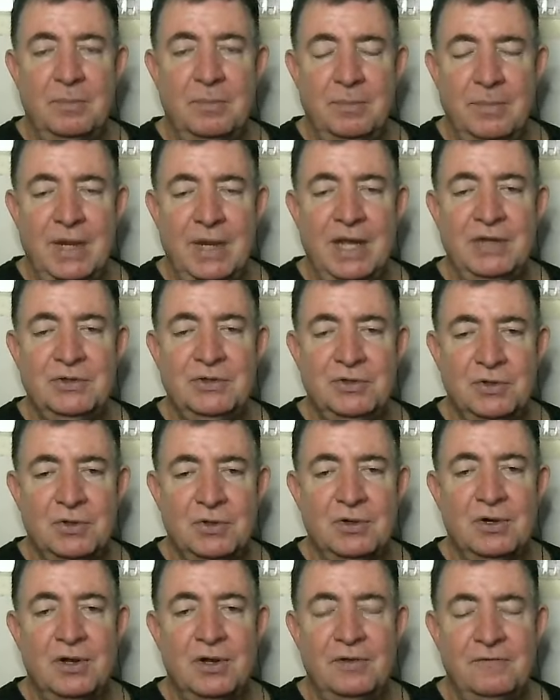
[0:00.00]
measure
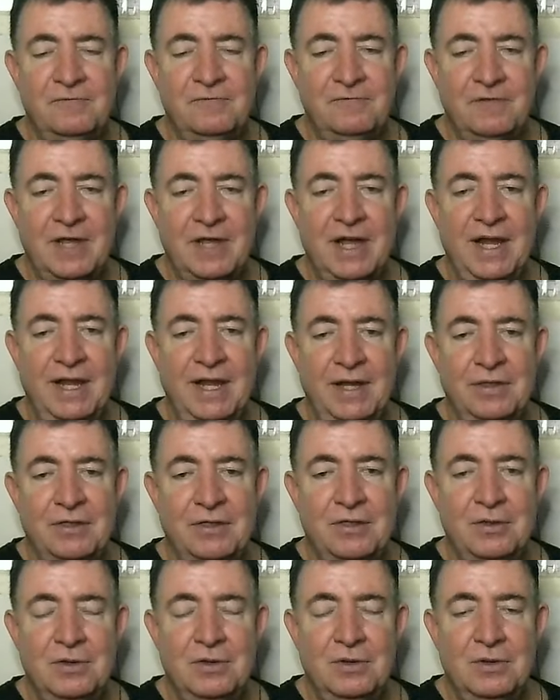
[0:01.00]
of faith.
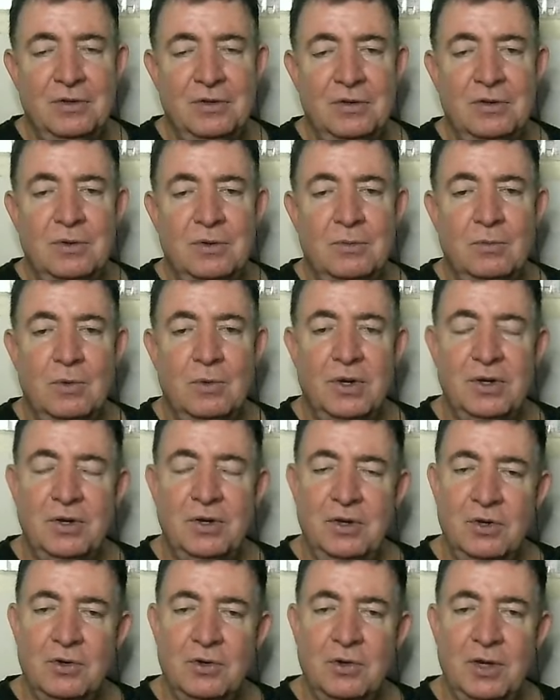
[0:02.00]
What are
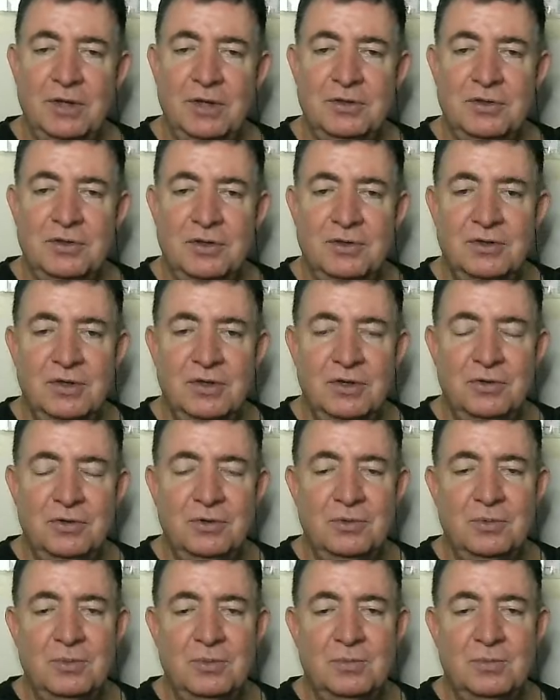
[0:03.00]
you going to do?